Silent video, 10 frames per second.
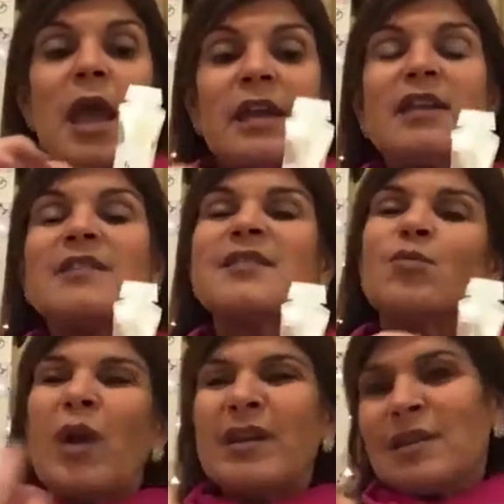And it's
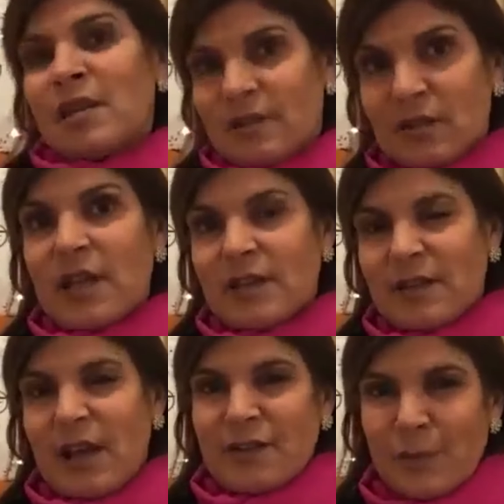one, it doesn't taste
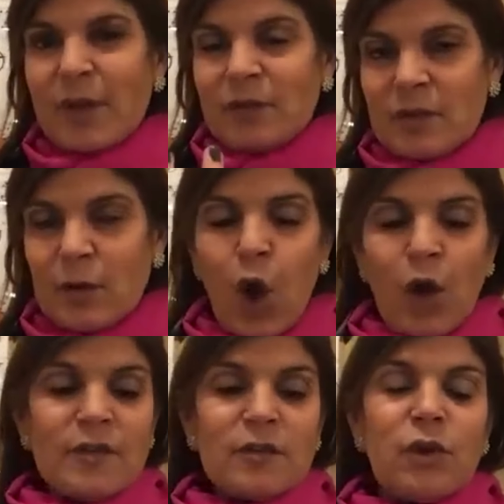nice because it's
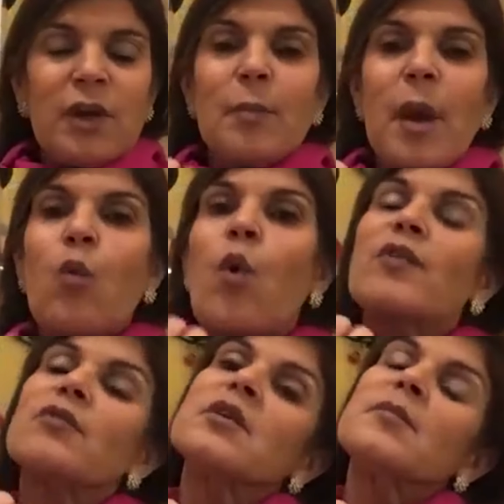concentrated, but
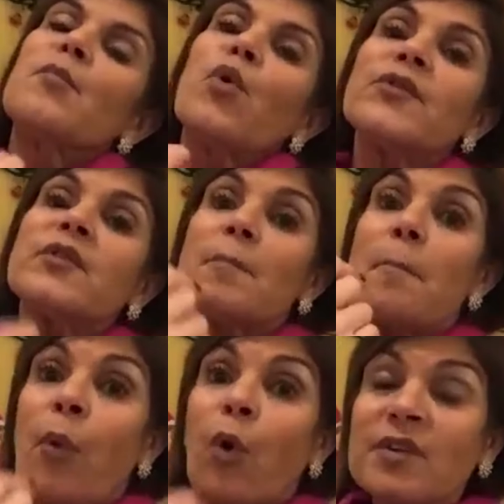one of the most
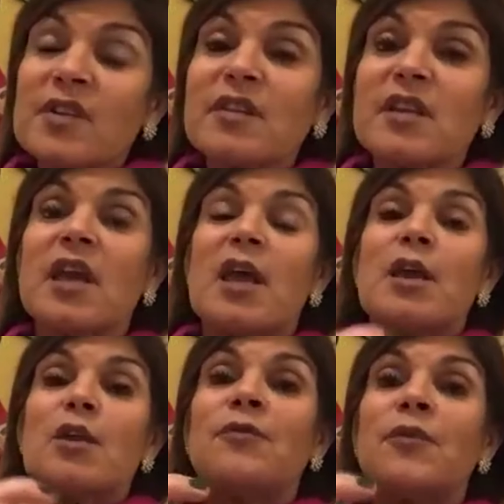important thing,
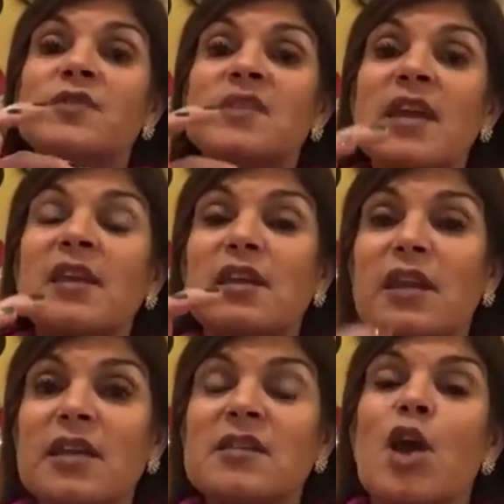if you take it
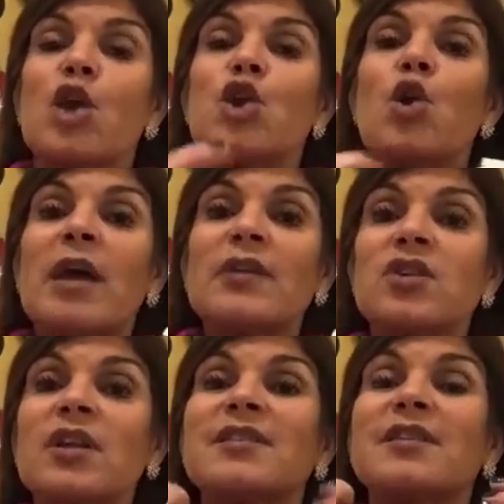neat, you're
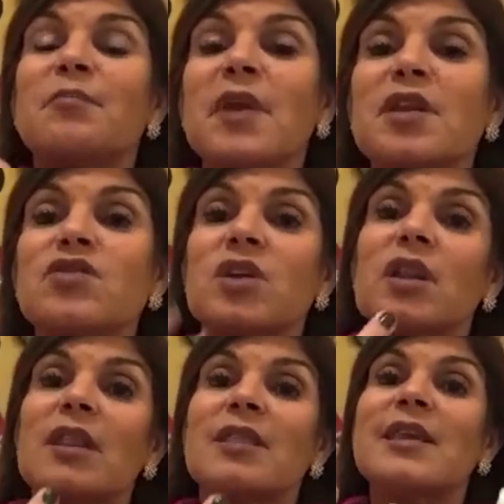actually
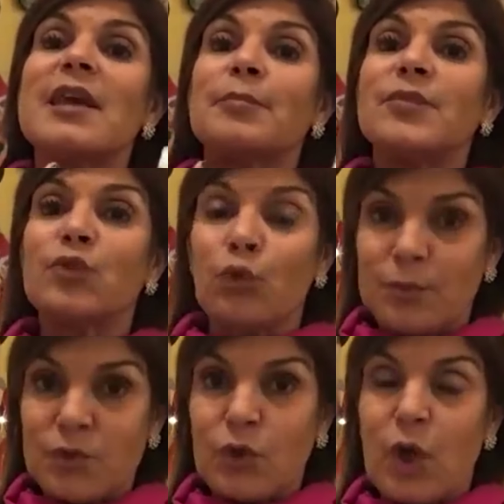diminishing the
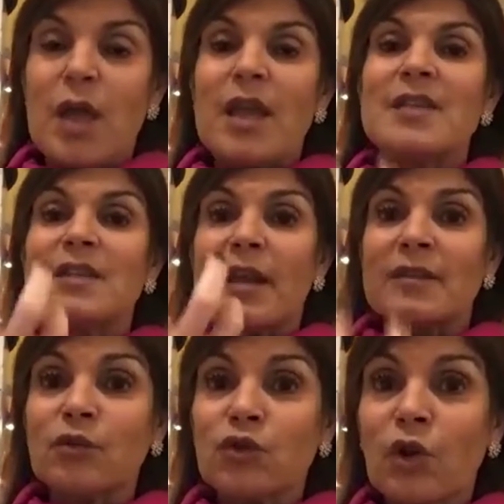absorption. It's an
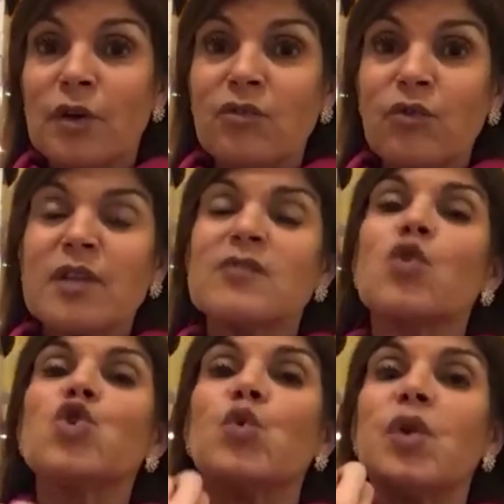isotonic drink, so
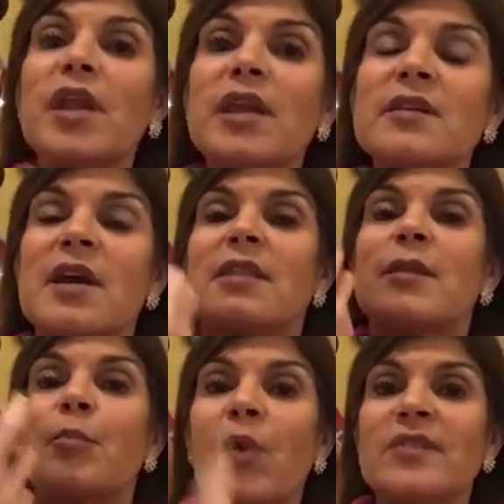you need
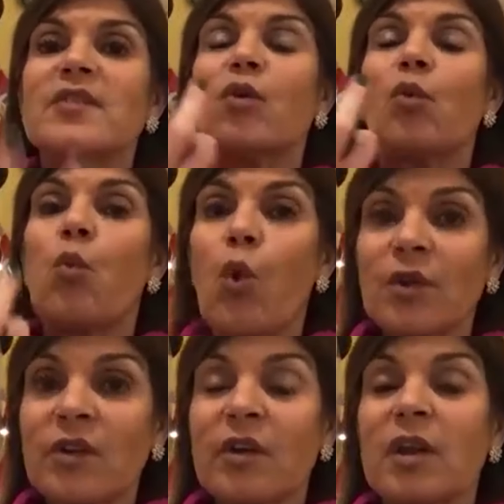the presence of
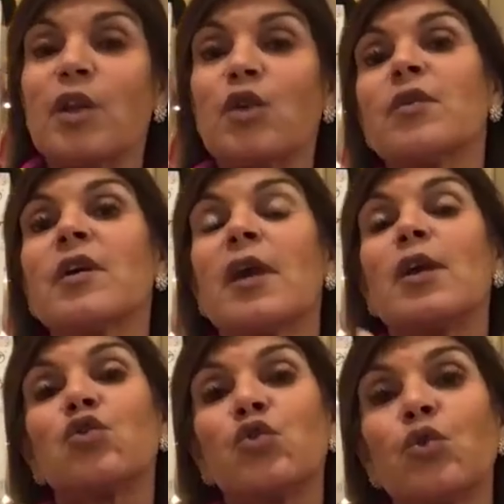water in order
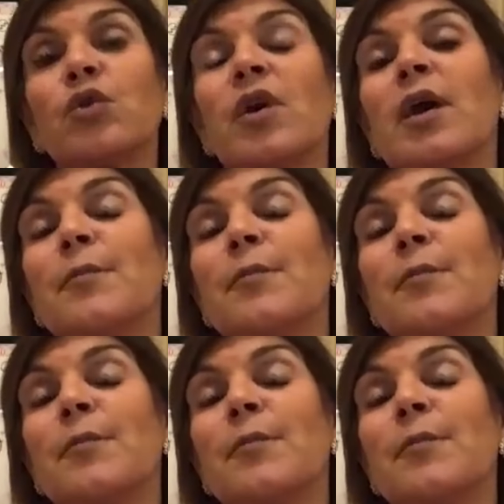to